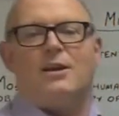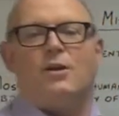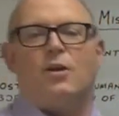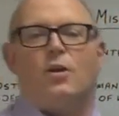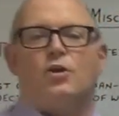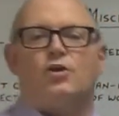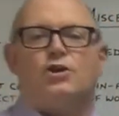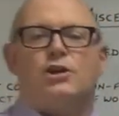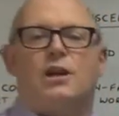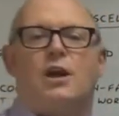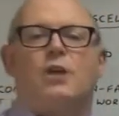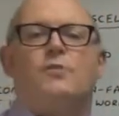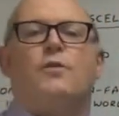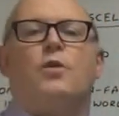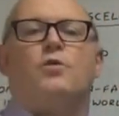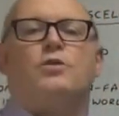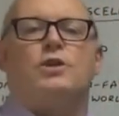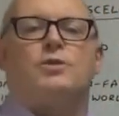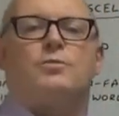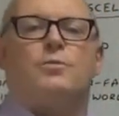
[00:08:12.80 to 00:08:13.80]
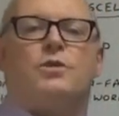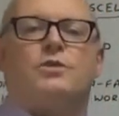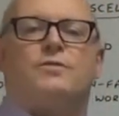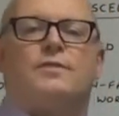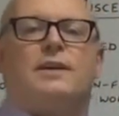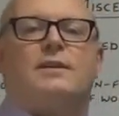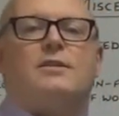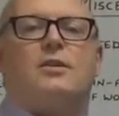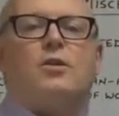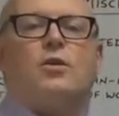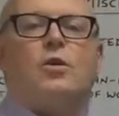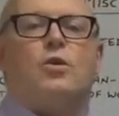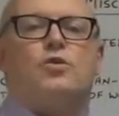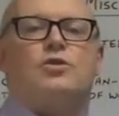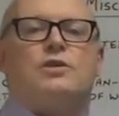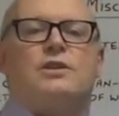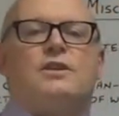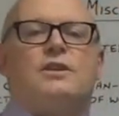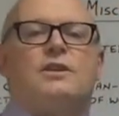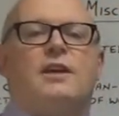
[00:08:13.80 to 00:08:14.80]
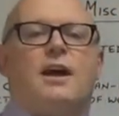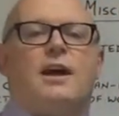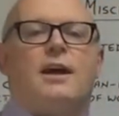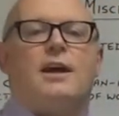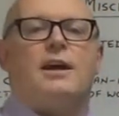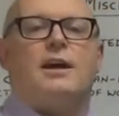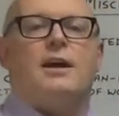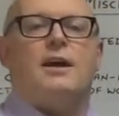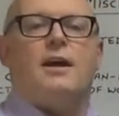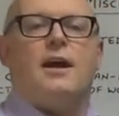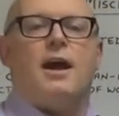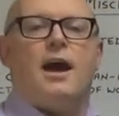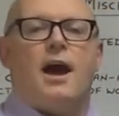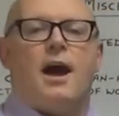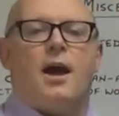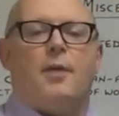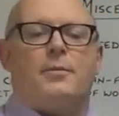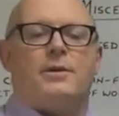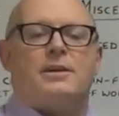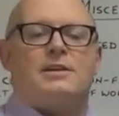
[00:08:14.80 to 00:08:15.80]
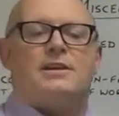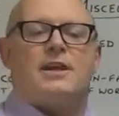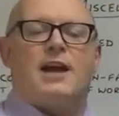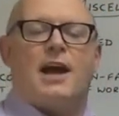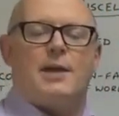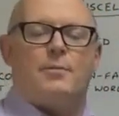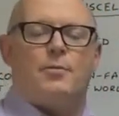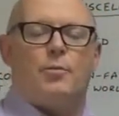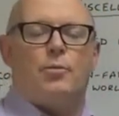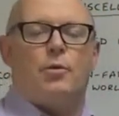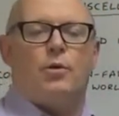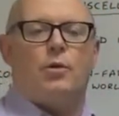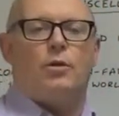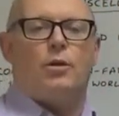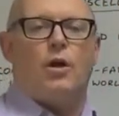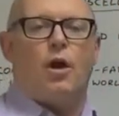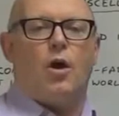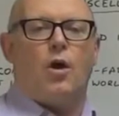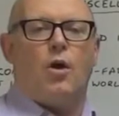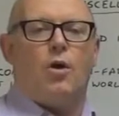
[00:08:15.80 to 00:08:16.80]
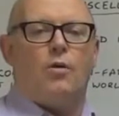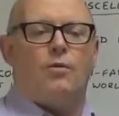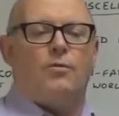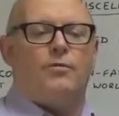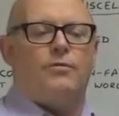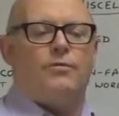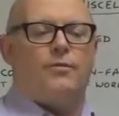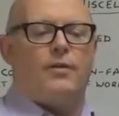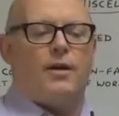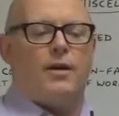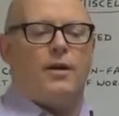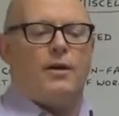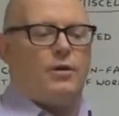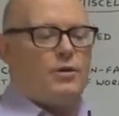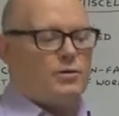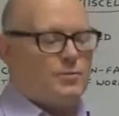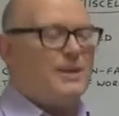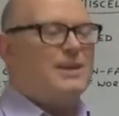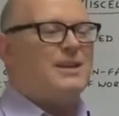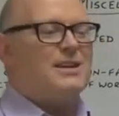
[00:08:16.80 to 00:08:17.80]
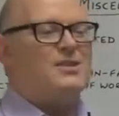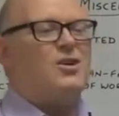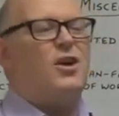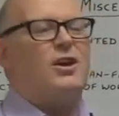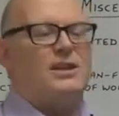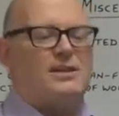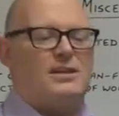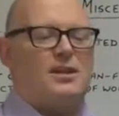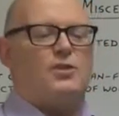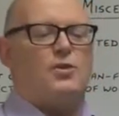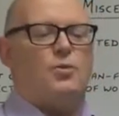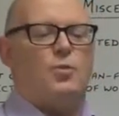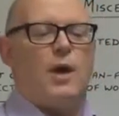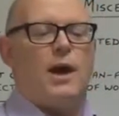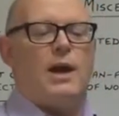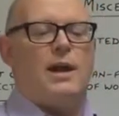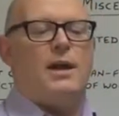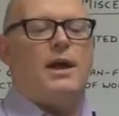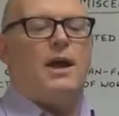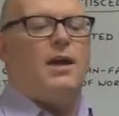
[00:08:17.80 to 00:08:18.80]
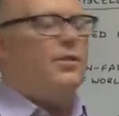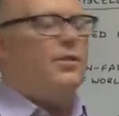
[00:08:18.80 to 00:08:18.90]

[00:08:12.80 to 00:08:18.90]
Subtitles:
technology, low voltage MOSFET technology today is capable of, or it's been designed in such a way